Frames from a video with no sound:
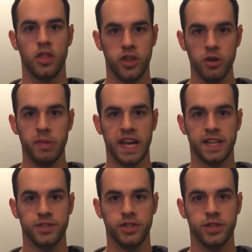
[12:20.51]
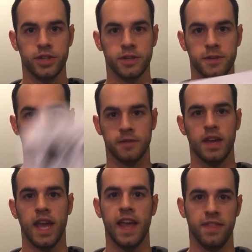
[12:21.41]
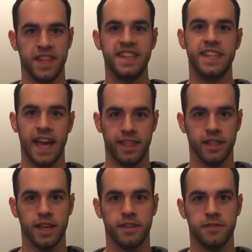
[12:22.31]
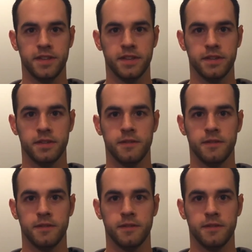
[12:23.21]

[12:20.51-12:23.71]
the bench, and the deadlift.